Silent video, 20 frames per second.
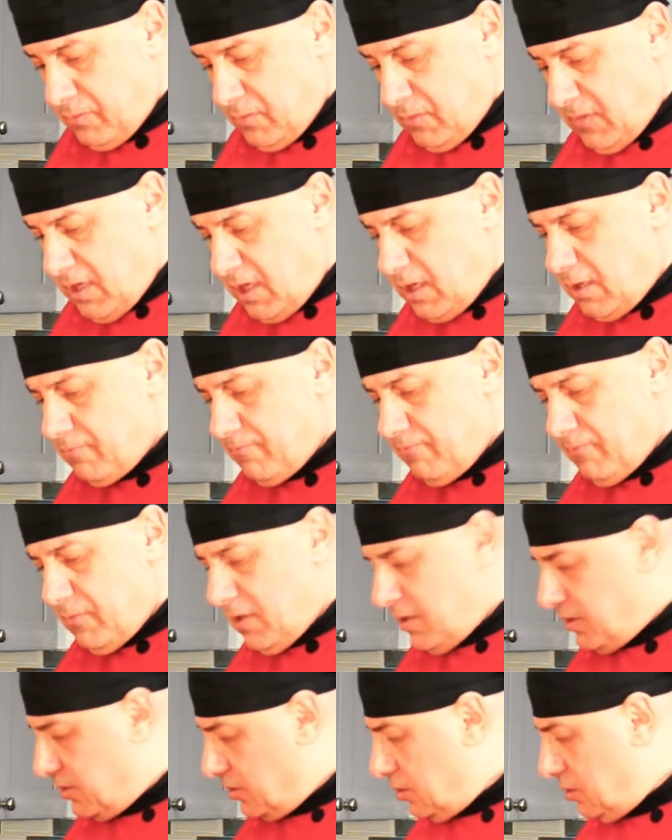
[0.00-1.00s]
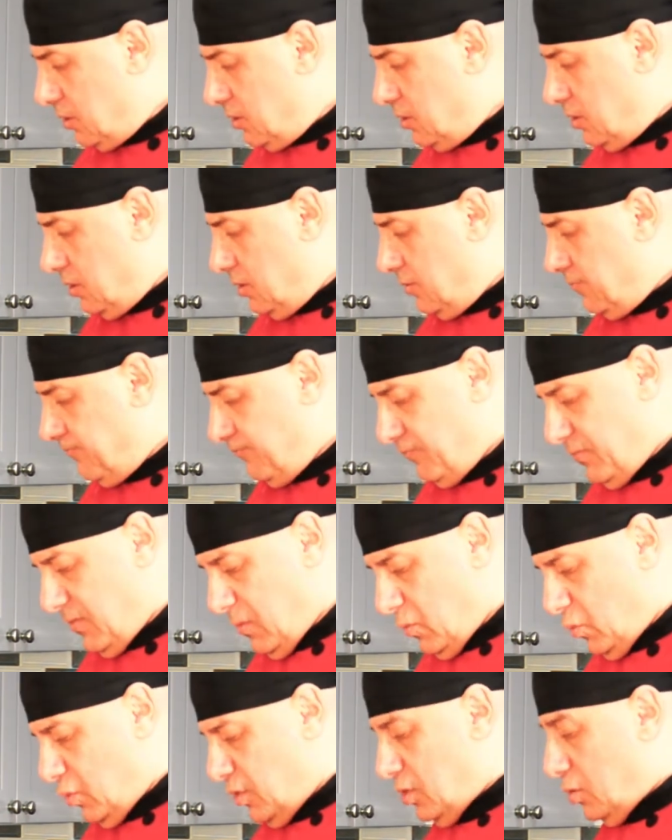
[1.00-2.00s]
yeah, it's good.
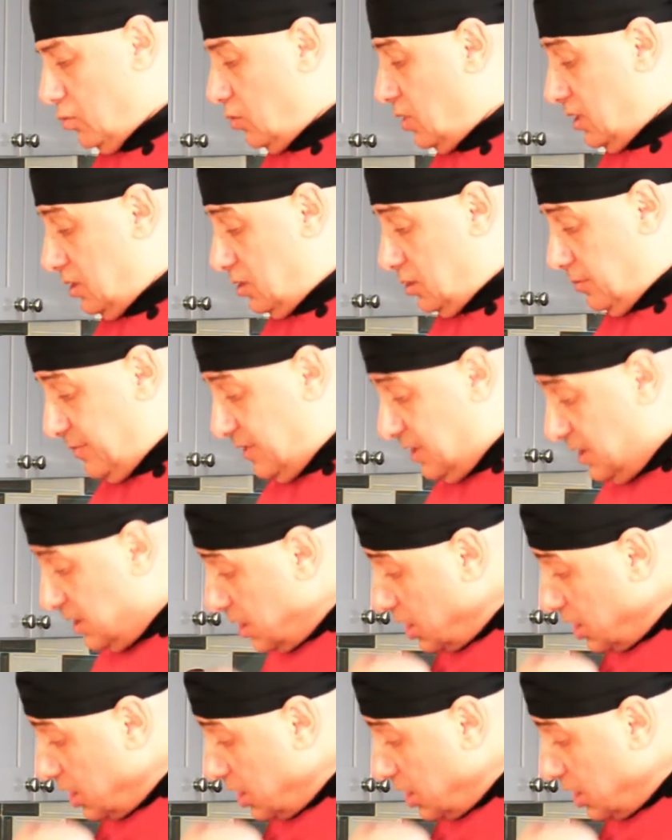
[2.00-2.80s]
We don't want it to be